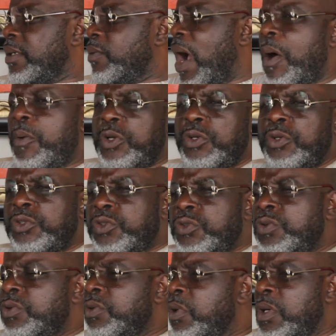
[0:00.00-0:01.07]
Why would you
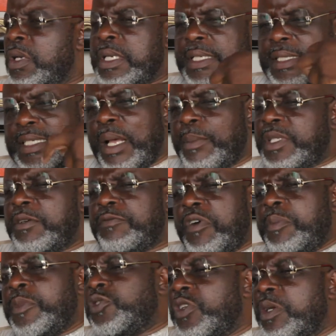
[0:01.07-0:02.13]
do something
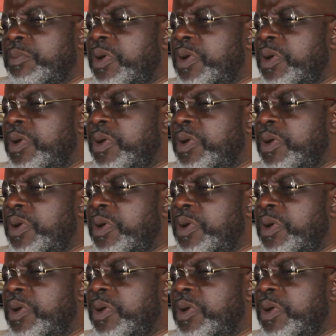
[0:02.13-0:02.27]
for me to